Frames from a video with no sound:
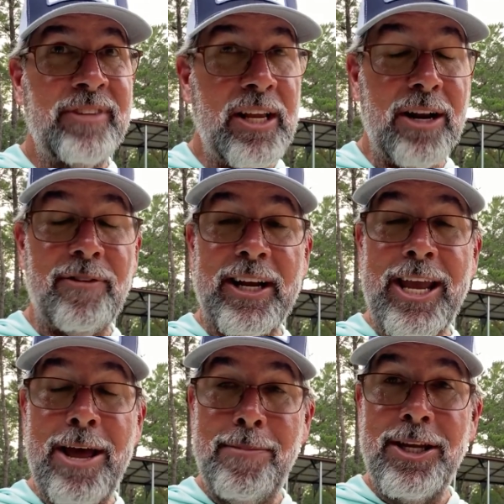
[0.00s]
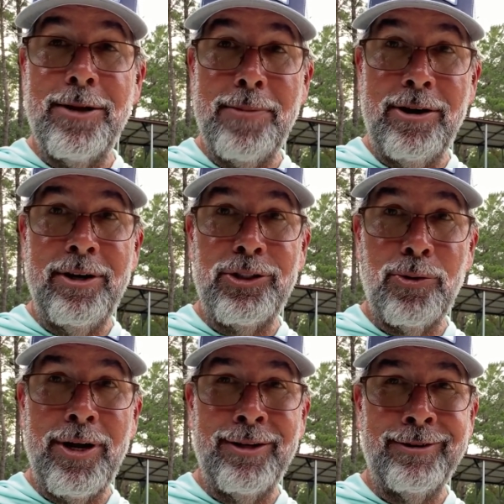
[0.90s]
And if I can't make you a better
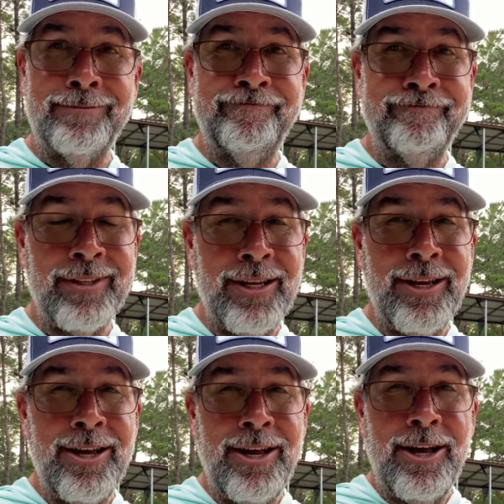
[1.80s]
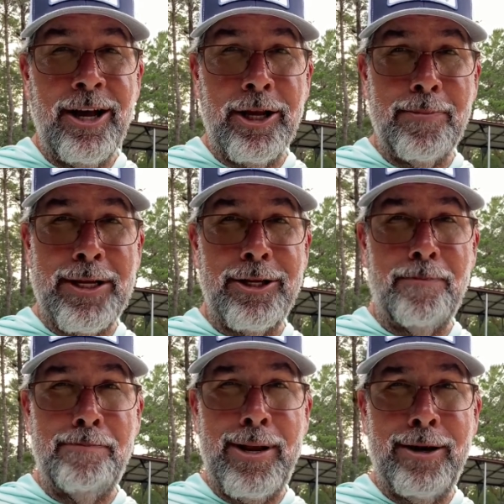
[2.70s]
inshore angler, I'm going to make you
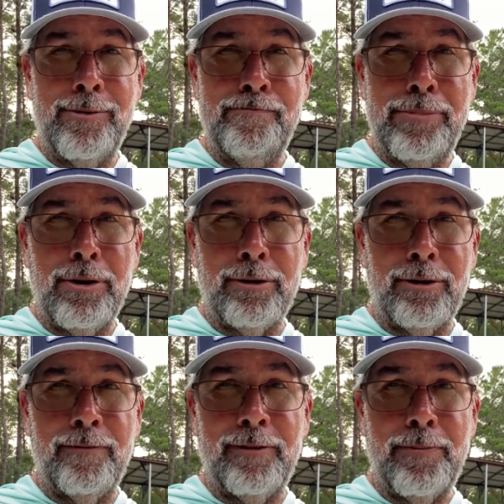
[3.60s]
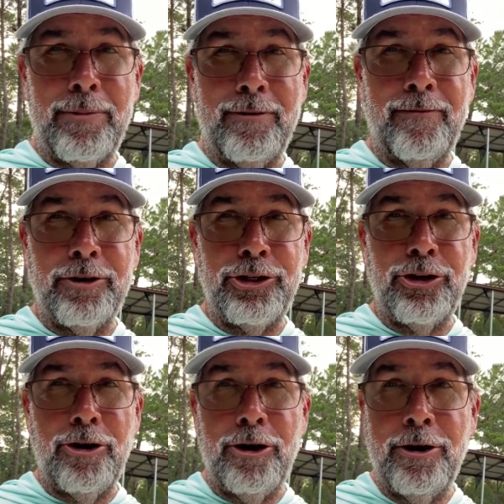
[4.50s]
a better burger flipper for
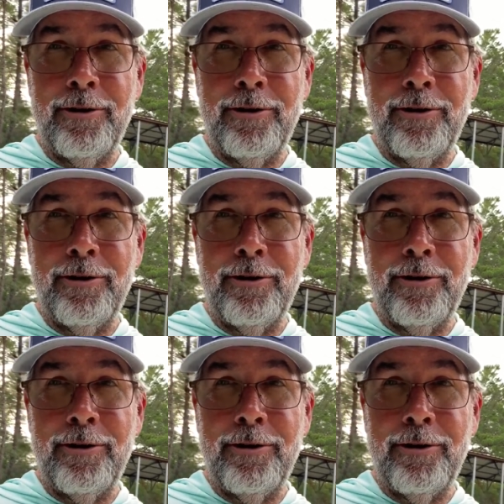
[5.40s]
sure.